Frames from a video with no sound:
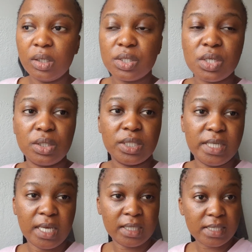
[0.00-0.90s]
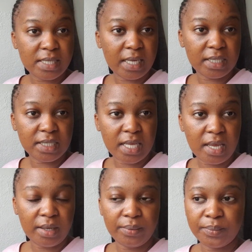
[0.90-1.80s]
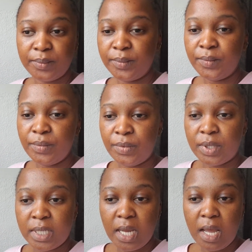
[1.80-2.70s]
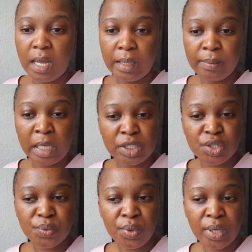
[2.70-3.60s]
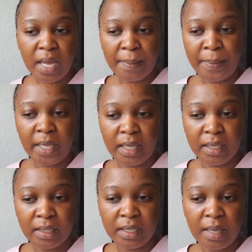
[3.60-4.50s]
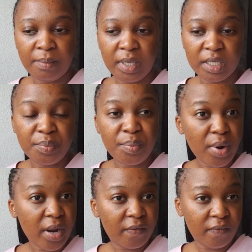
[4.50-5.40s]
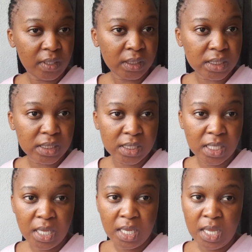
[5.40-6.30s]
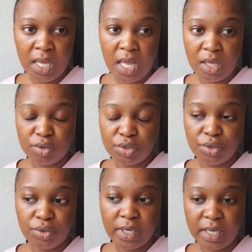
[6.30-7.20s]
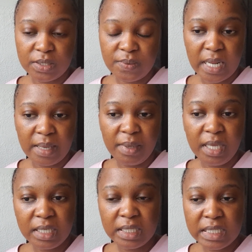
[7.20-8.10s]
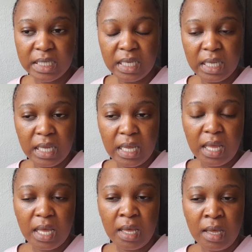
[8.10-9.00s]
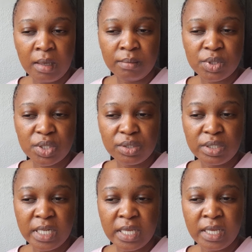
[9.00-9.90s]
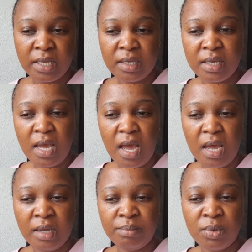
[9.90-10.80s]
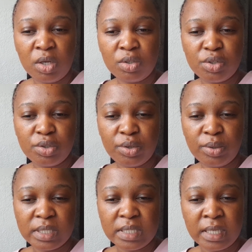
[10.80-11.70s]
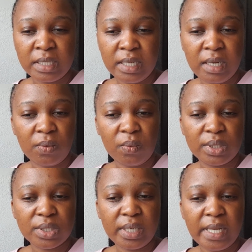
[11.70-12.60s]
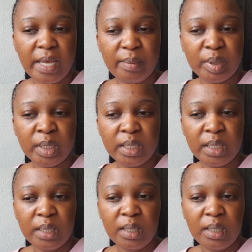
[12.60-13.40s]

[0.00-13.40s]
So today is Saturday. I just woke up and I made breakfast. I'll show you guys what I made. So today I'm not sure exactly like what's gonna happen,